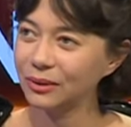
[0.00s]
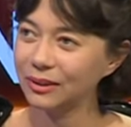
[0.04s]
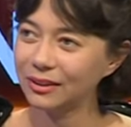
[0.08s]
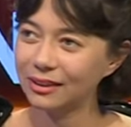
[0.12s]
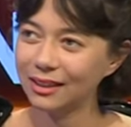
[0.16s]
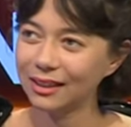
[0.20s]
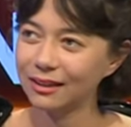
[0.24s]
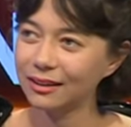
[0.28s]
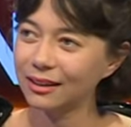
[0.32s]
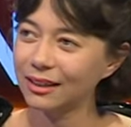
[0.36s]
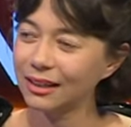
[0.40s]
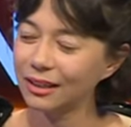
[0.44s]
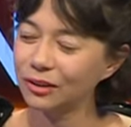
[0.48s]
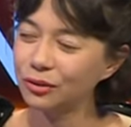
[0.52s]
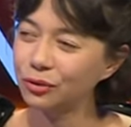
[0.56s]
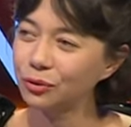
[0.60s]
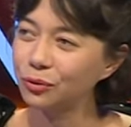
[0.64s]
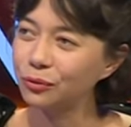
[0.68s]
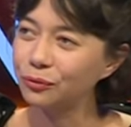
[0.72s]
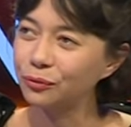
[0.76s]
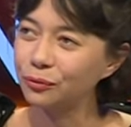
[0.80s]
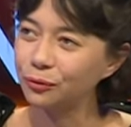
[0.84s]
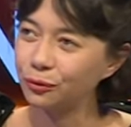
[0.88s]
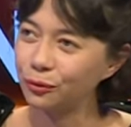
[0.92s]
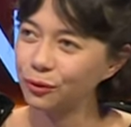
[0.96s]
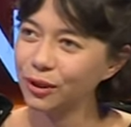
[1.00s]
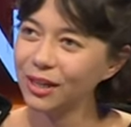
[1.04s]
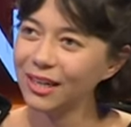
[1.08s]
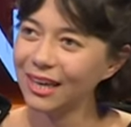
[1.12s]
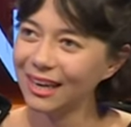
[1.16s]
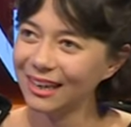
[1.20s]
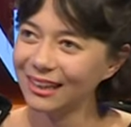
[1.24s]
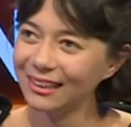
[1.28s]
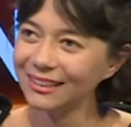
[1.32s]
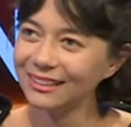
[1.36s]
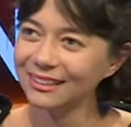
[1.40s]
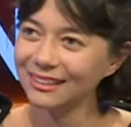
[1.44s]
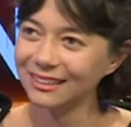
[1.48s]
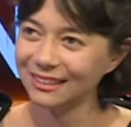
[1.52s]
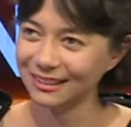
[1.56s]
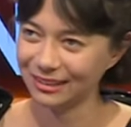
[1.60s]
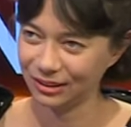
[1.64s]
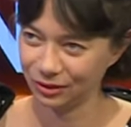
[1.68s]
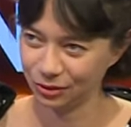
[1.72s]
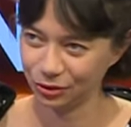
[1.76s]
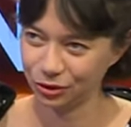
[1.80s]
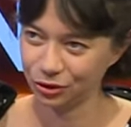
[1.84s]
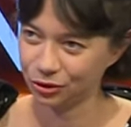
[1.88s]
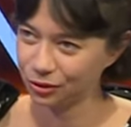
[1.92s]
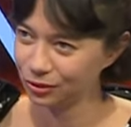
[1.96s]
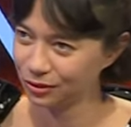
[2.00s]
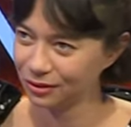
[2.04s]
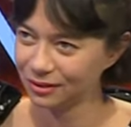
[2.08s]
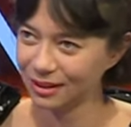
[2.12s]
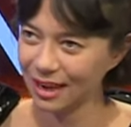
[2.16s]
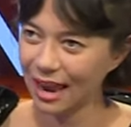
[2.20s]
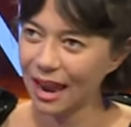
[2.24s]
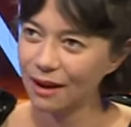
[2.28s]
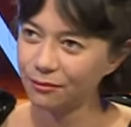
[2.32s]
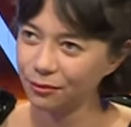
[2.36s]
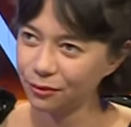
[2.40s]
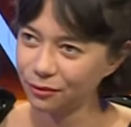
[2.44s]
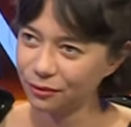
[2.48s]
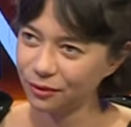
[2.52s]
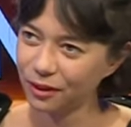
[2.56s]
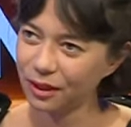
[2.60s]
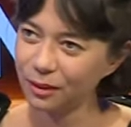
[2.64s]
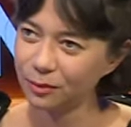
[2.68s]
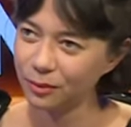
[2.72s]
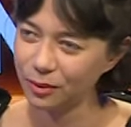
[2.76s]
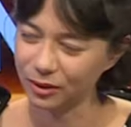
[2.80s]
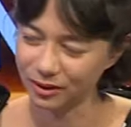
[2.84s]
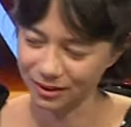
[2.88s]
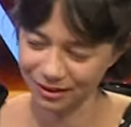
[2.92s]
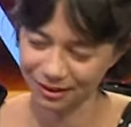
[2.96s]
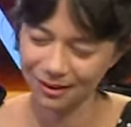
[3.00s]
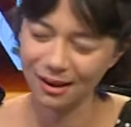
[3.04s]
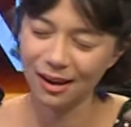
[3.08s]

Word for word: it, t- it took three days to shoot everything, but